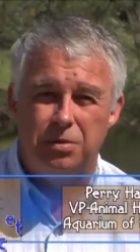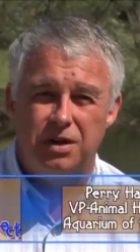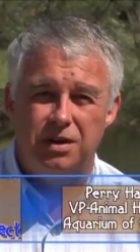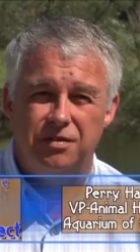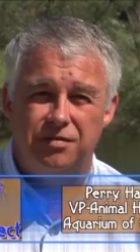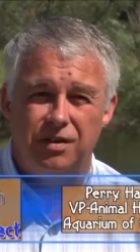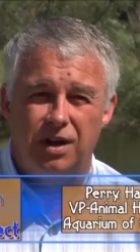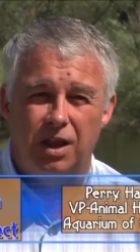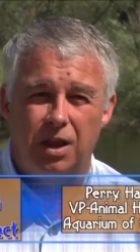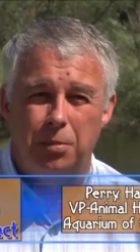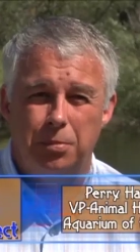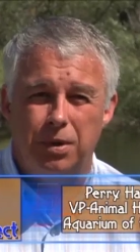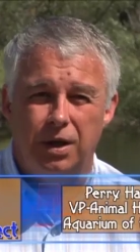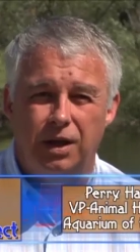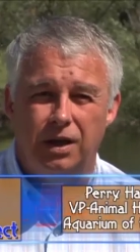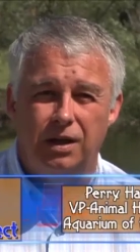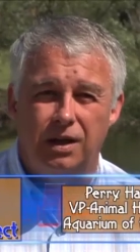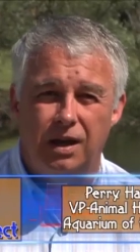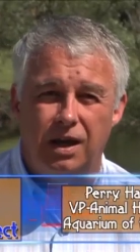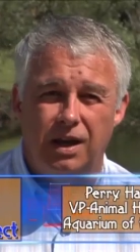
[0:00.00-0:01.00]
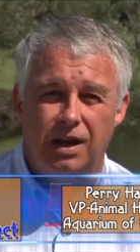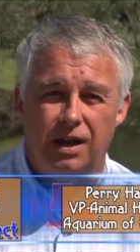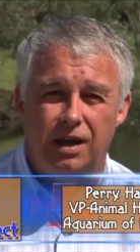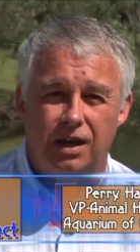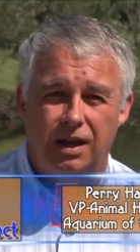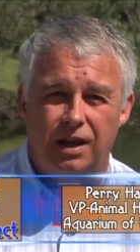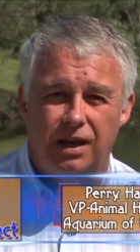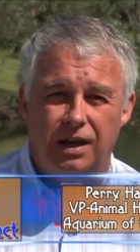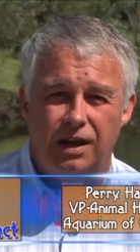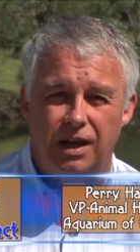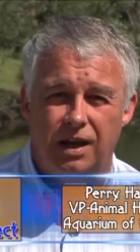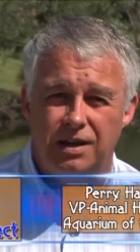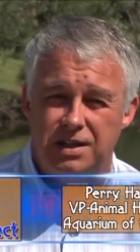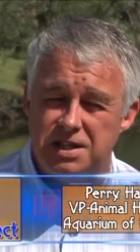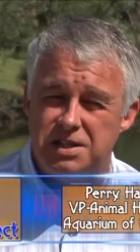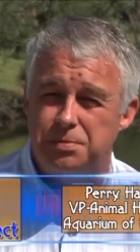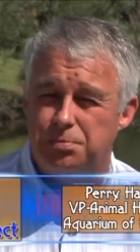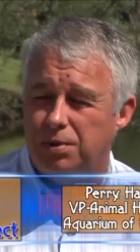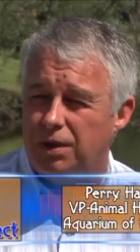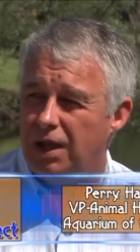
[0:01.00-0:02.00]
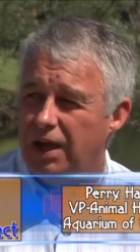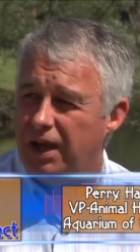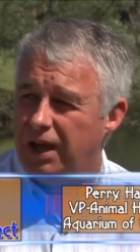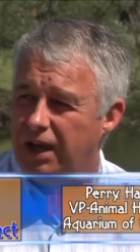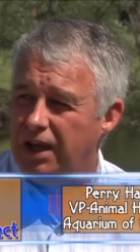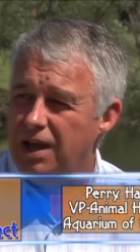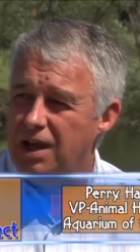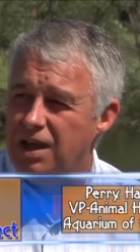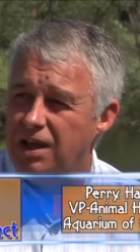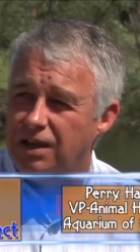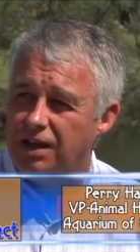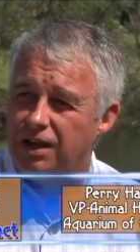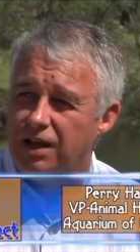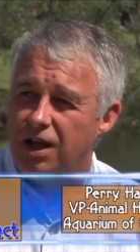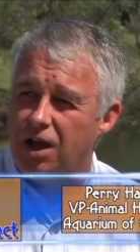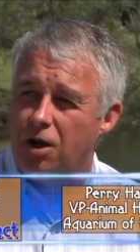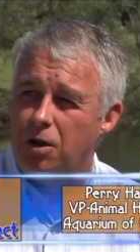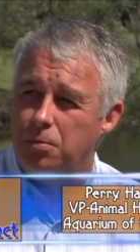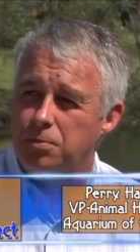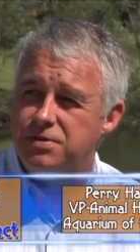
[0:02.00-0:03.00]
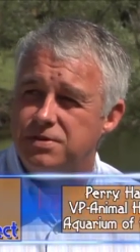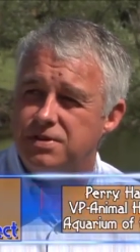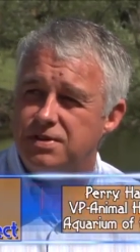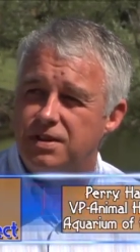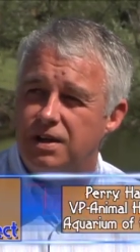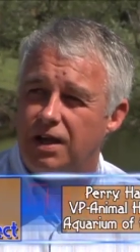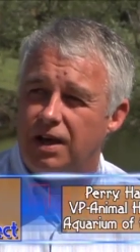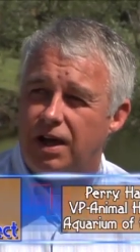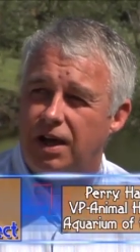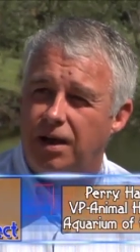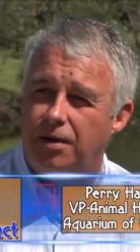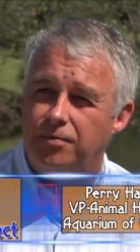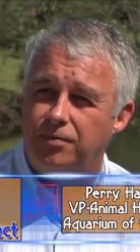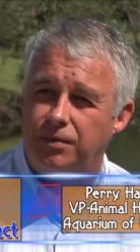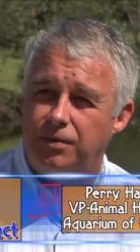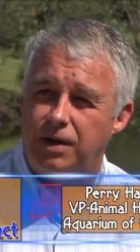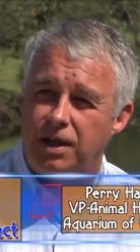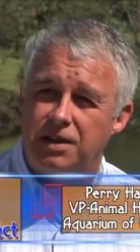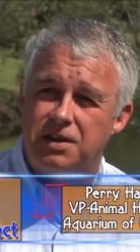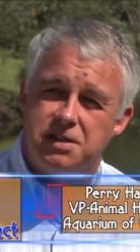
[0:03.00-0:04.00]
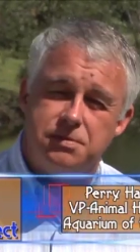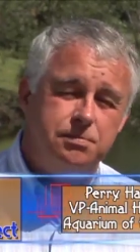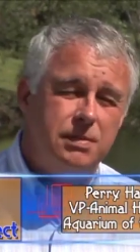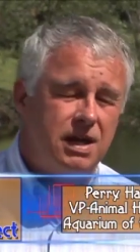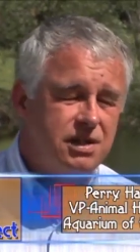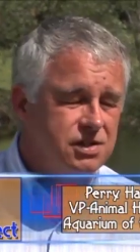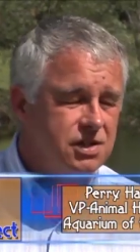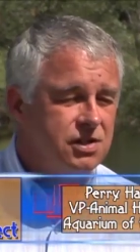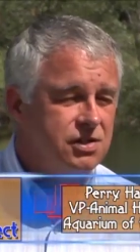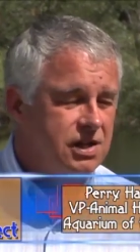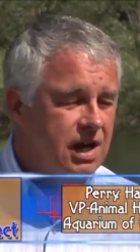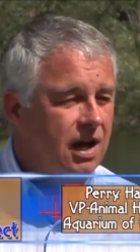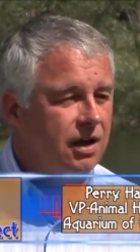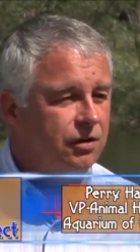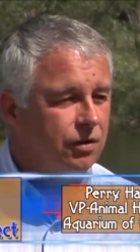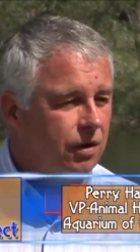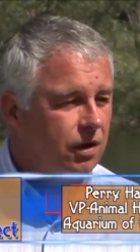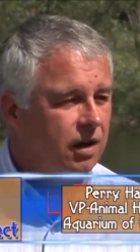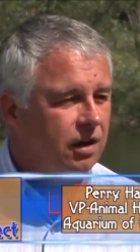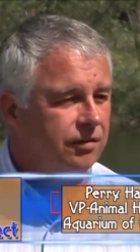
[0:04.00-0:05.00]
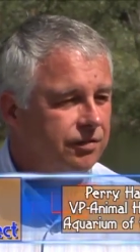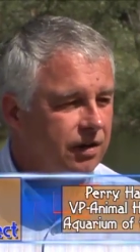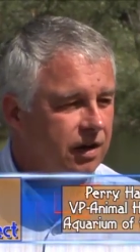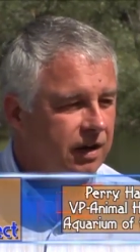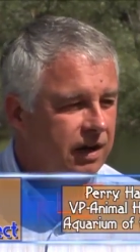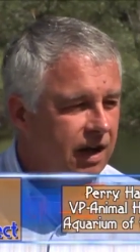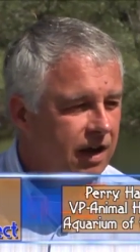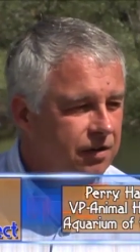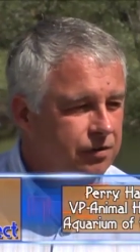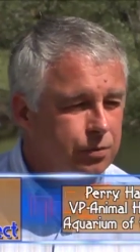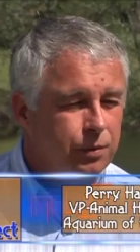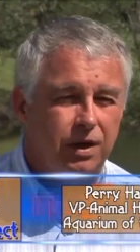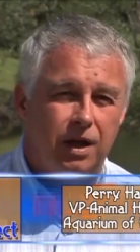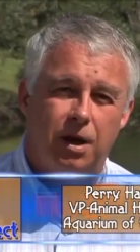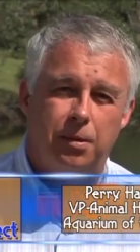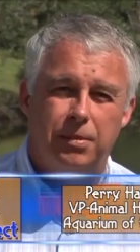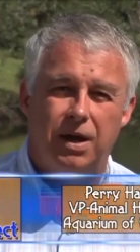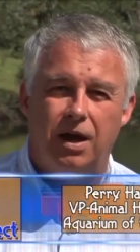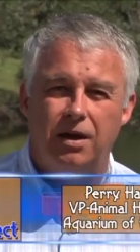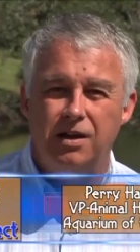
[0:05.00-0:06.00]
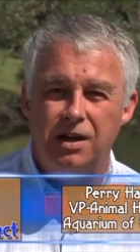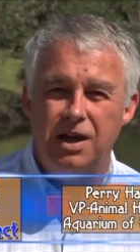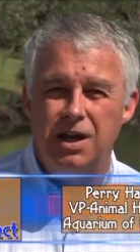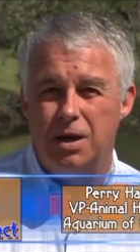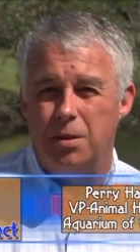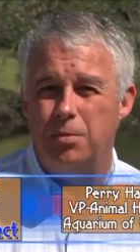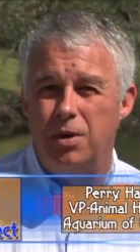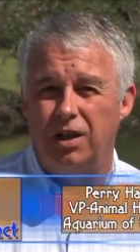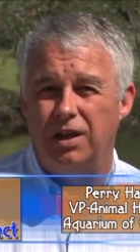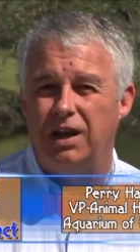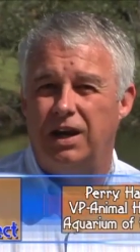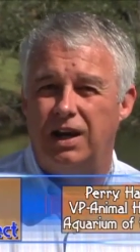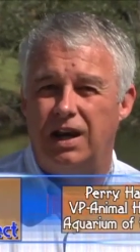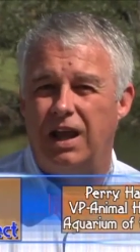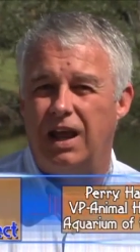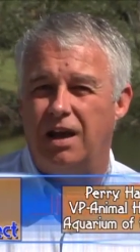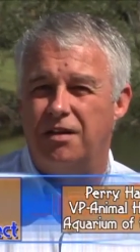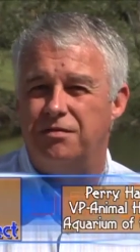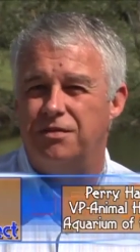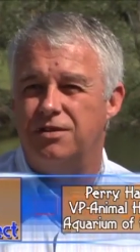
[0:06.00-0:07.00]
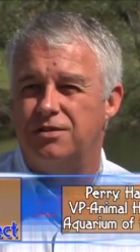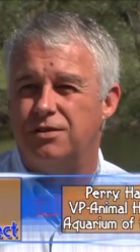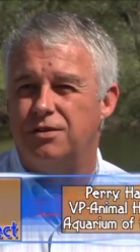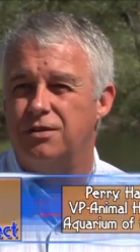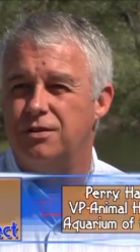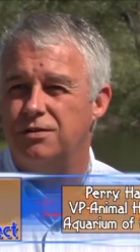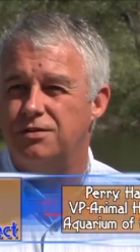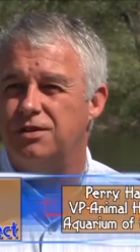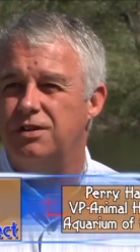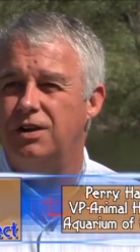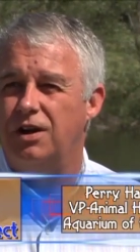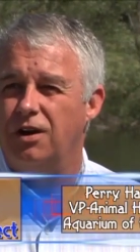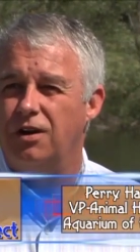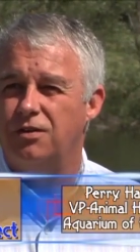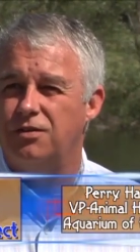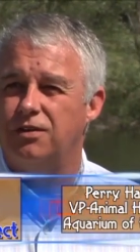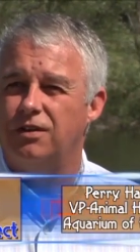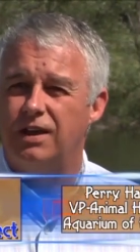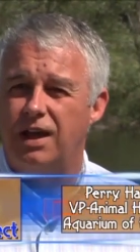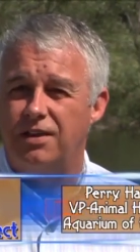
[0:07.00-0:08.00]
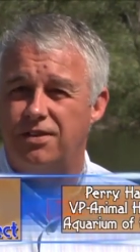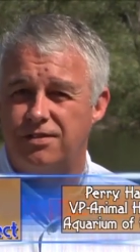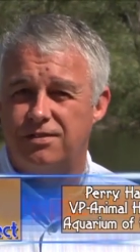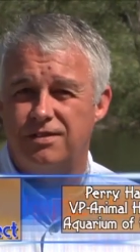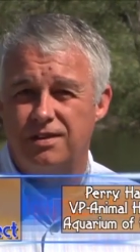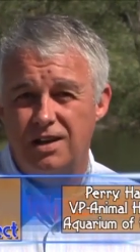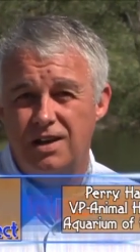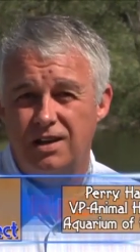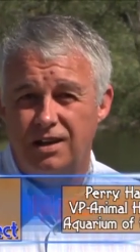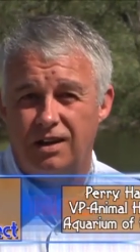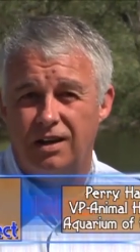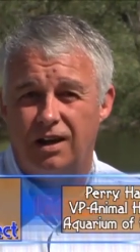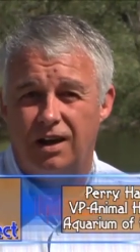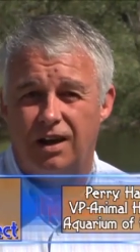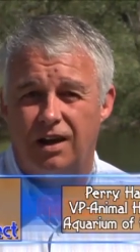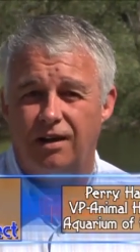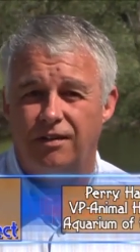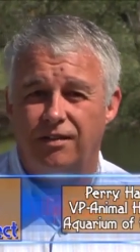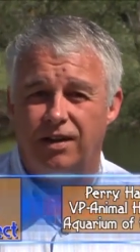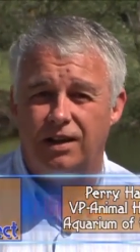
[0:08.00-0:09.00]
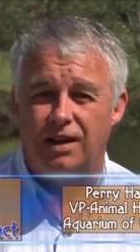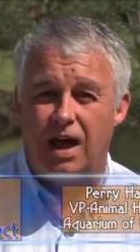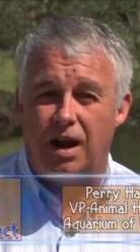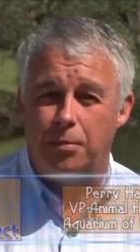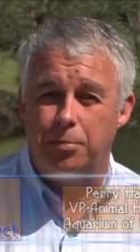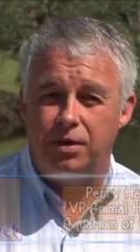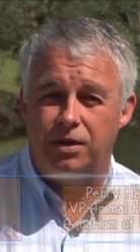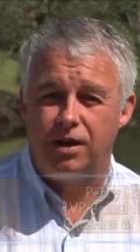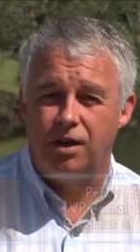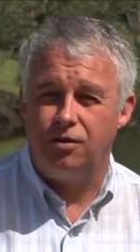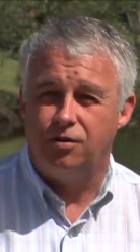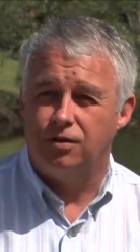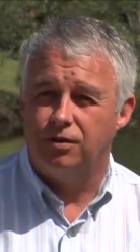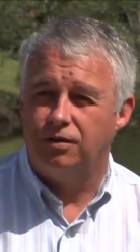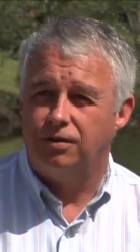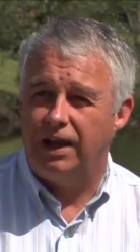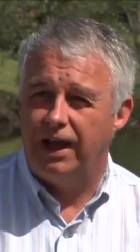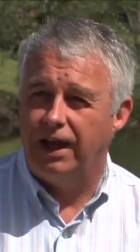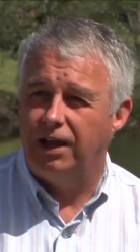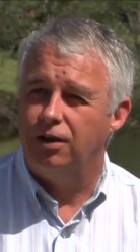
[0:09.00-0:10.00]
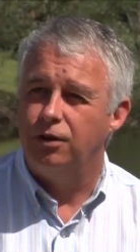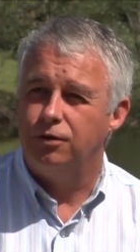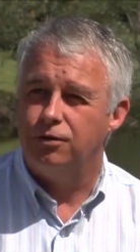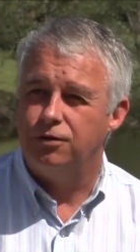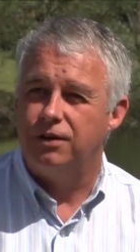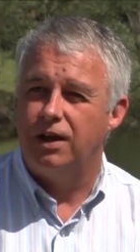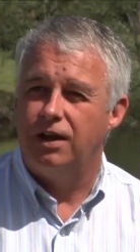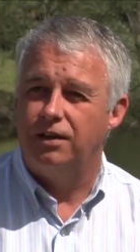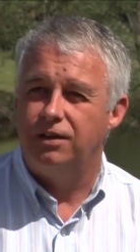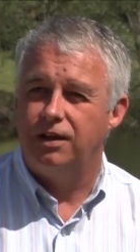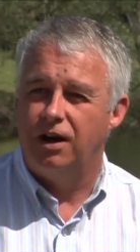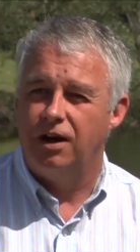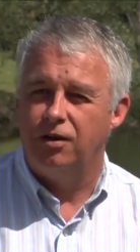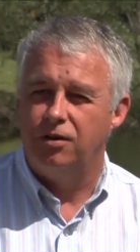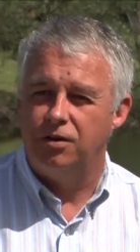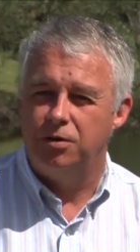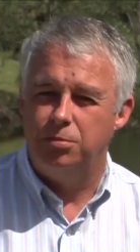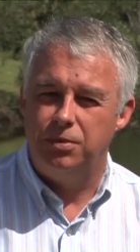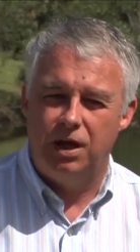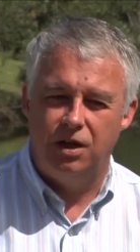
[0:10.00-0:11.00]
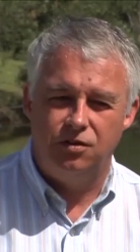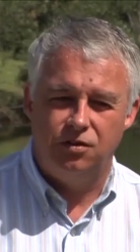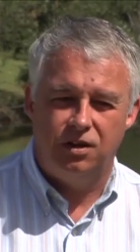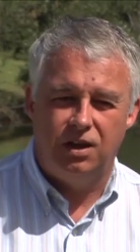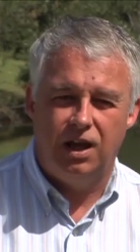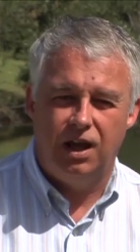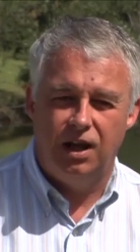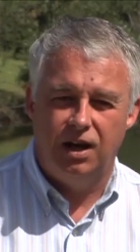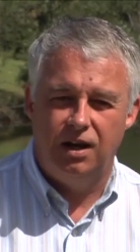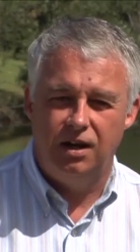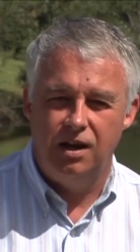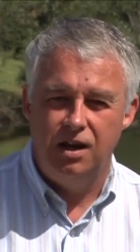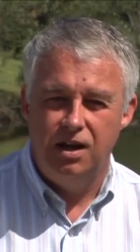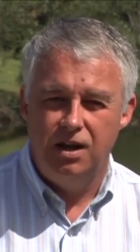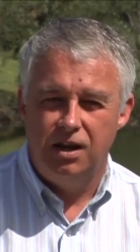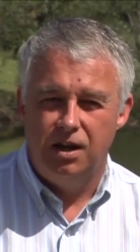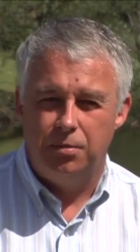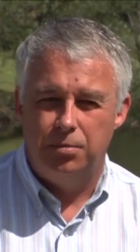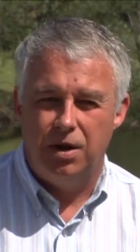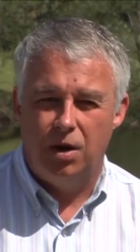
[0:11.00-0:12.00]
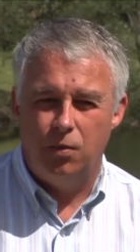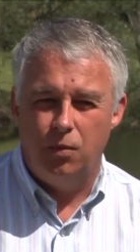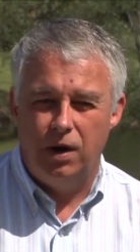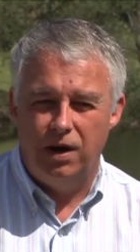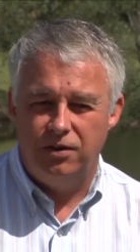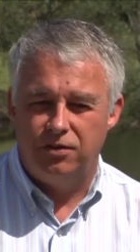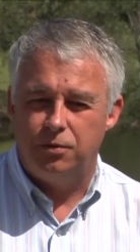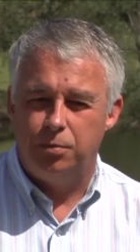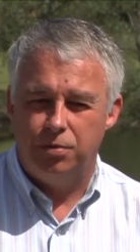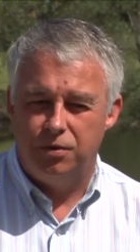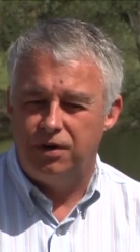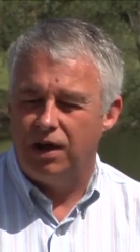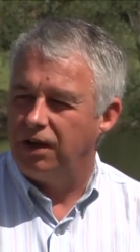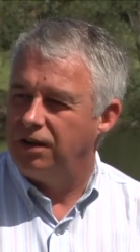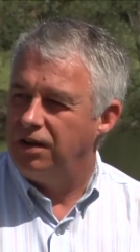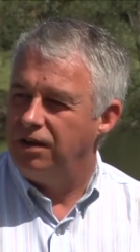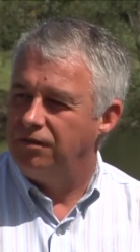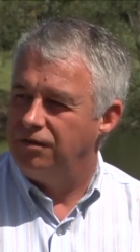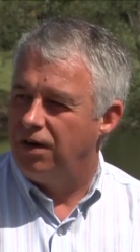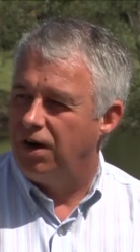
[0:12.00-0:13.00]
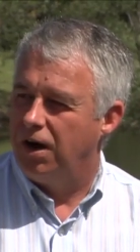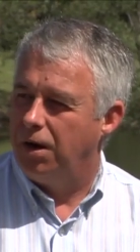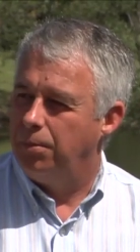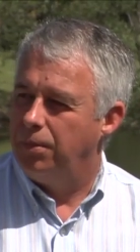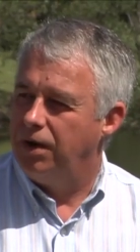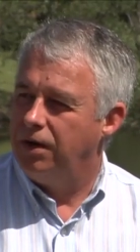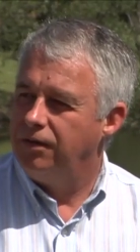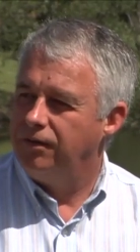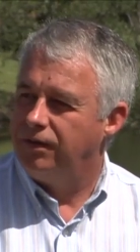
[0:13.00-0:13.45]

be developing a, a uh, display that helps um, get this message out to all of our guests. We get about a million and a half visitors a year, so that's uh, a lot of potential anglers out there who can be educated about ways to protect the environment.